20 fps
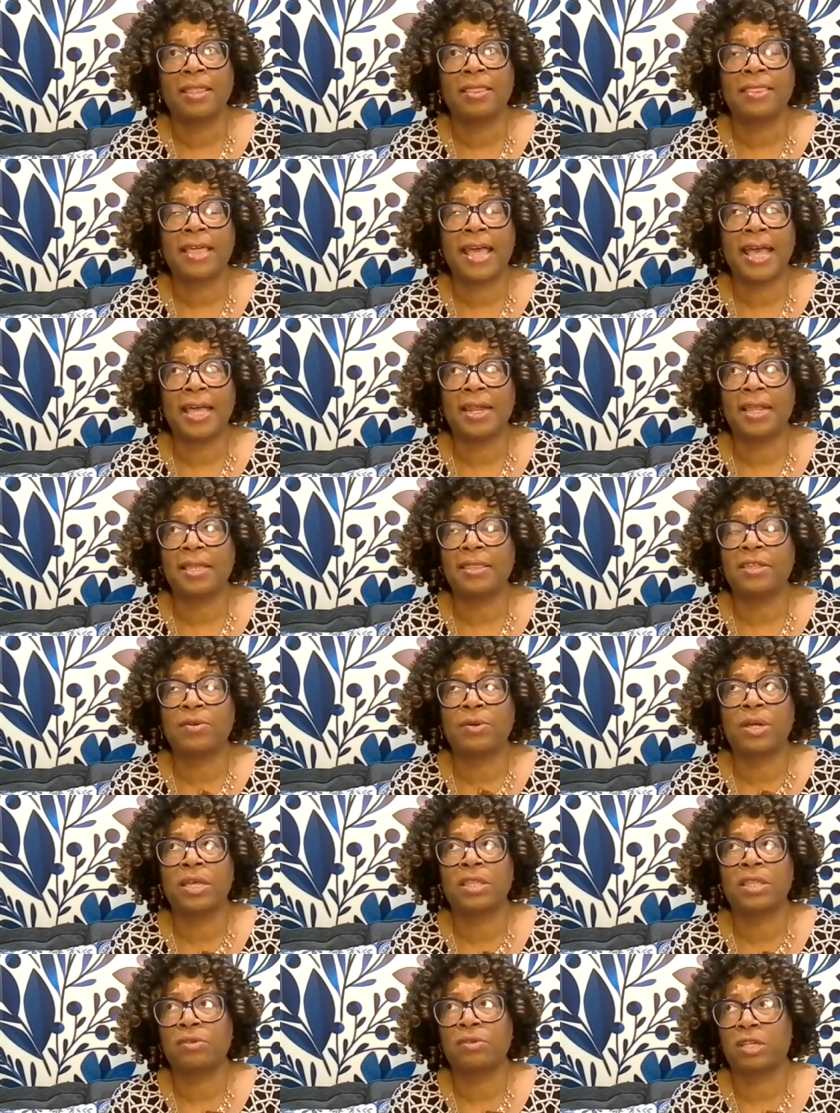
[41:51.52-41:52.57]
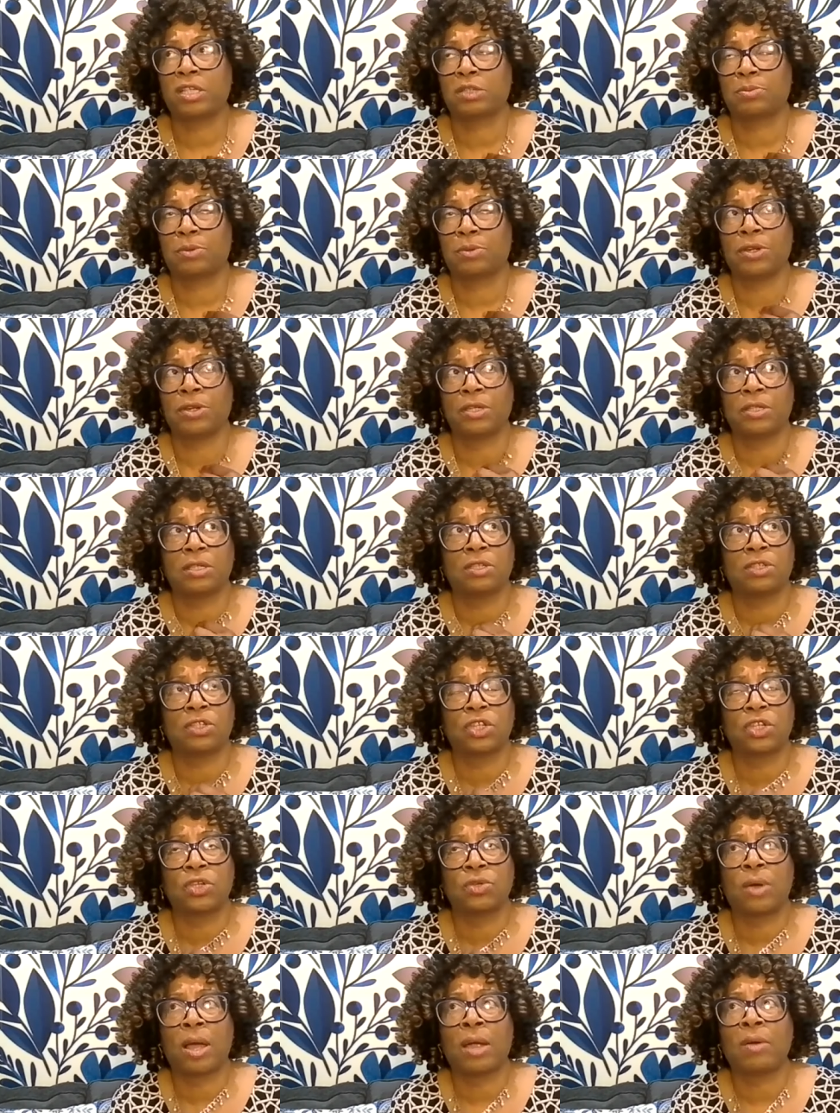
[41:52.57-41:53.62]
that and there were other experiences
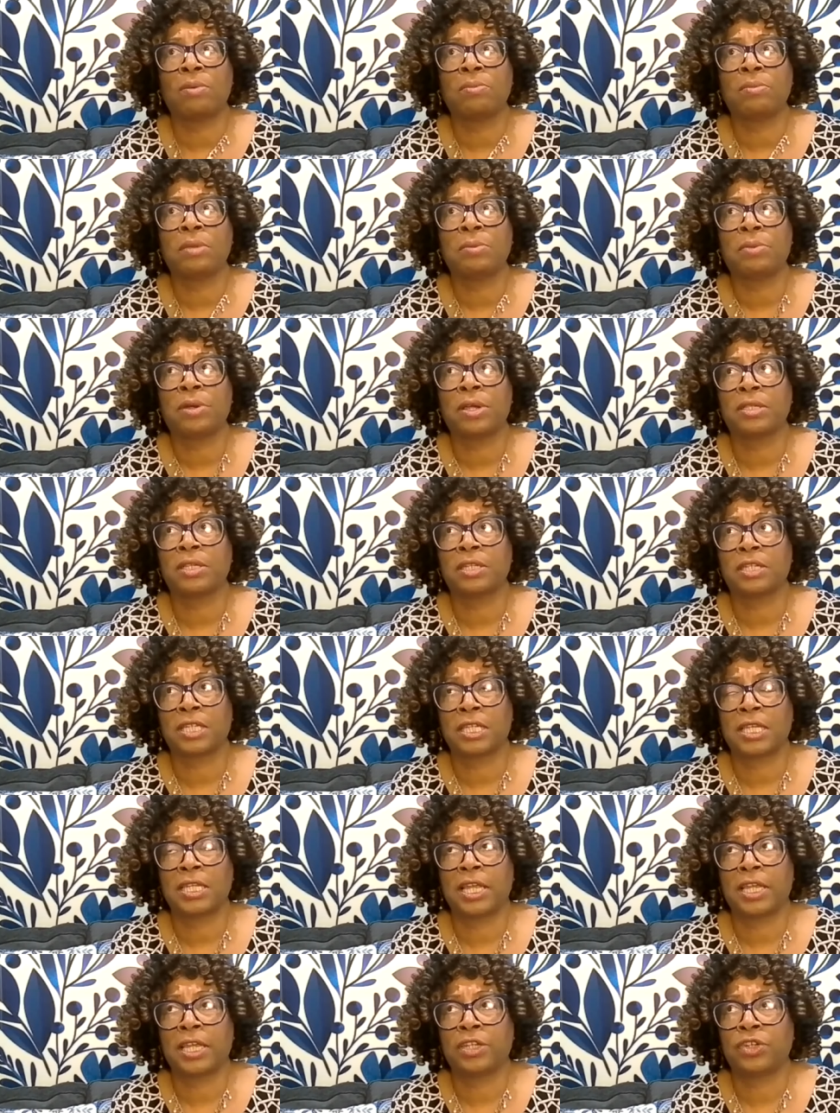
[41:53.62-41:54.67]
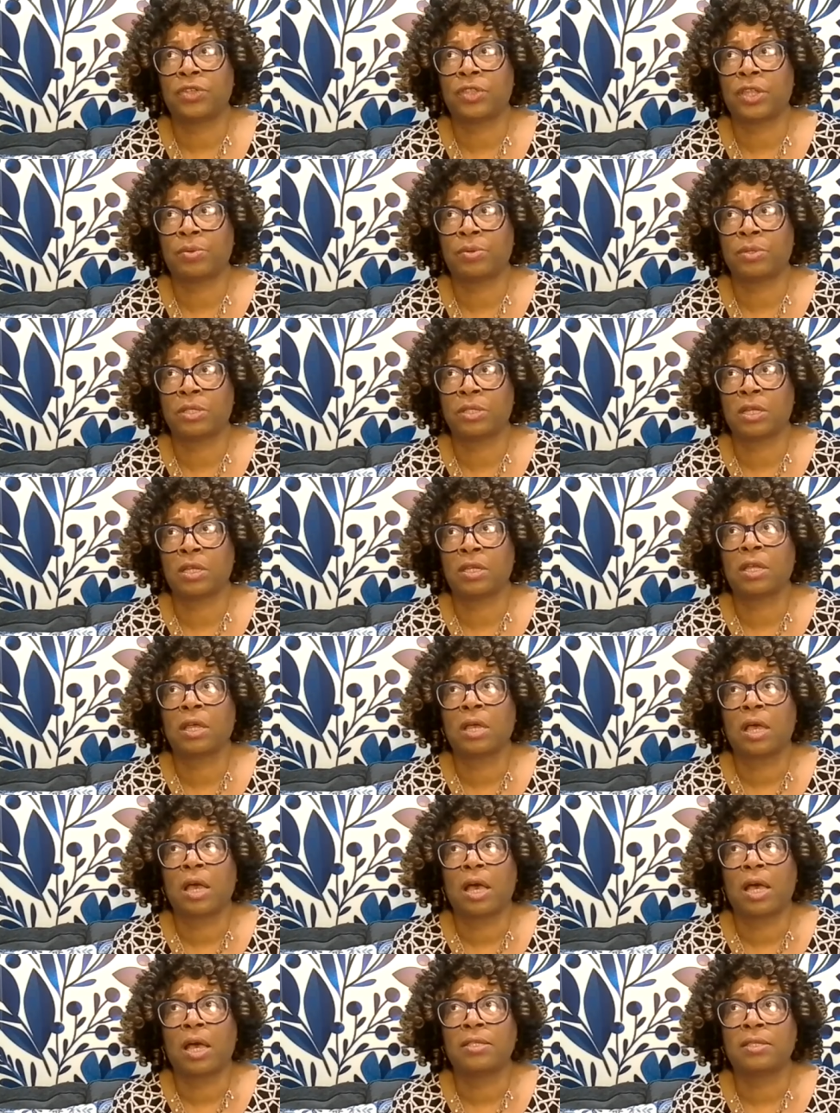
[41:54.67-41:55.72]
too i remember as a teenager there was a,
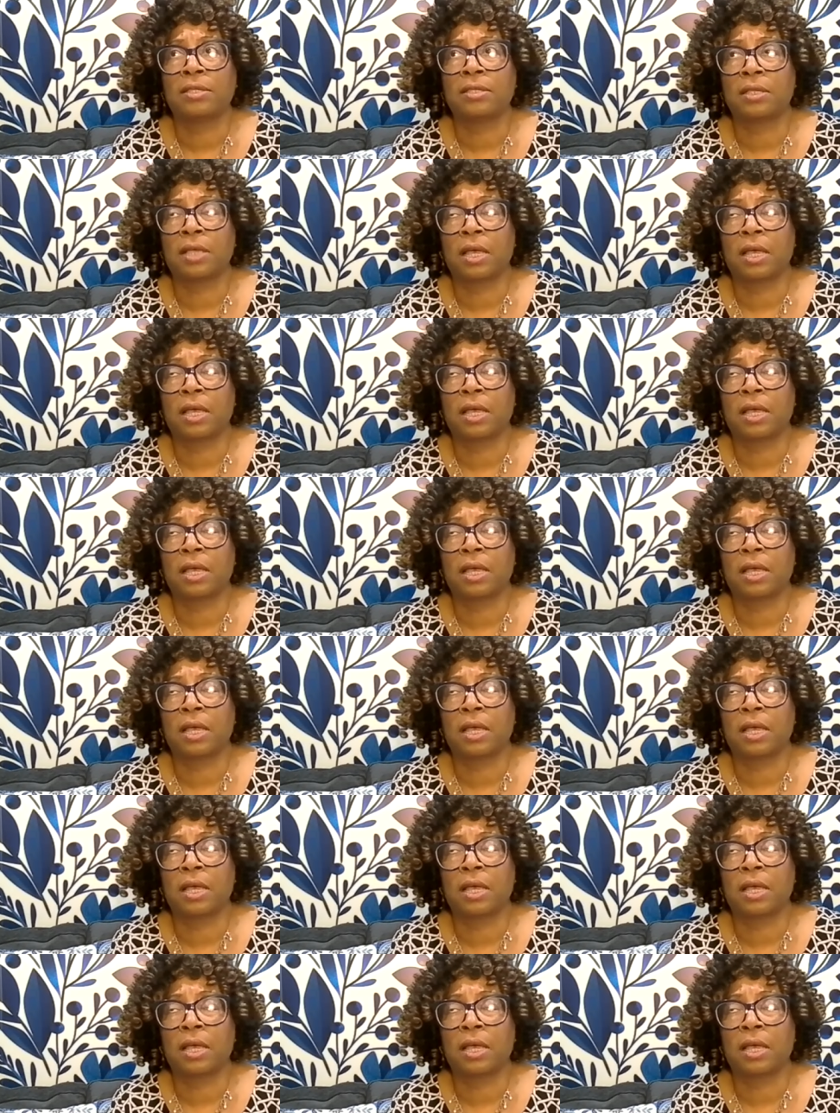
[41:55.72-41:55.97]
a,